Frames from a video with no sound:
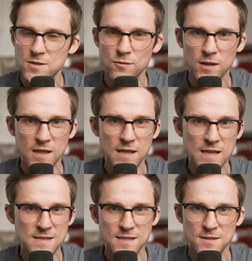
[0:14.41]
really
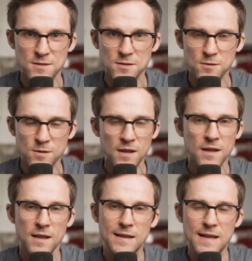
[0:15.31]
easy to do.
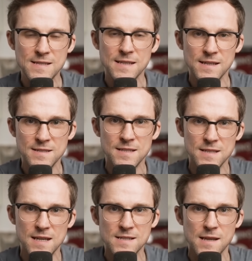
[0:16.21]
Let's get into
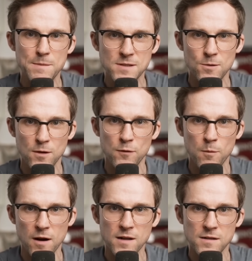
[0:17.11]
today's episode of
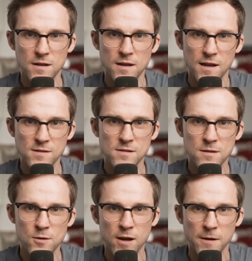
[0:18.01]
Marketing Against the Grain.